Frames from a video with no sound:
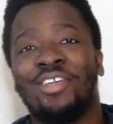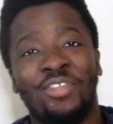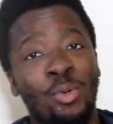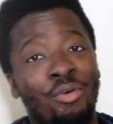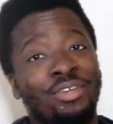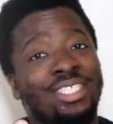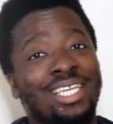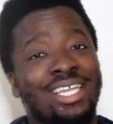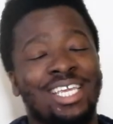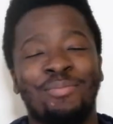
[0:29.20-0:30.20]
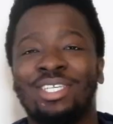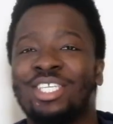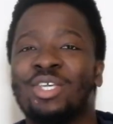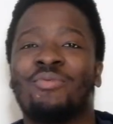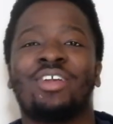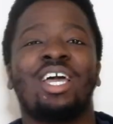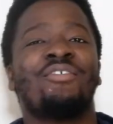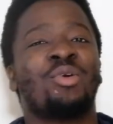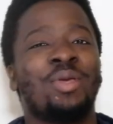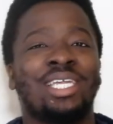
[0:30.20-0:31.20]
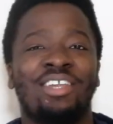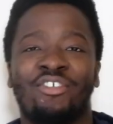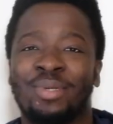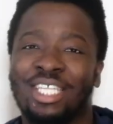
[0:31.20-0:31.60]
if you are resilient, it means that you can recover quickly from a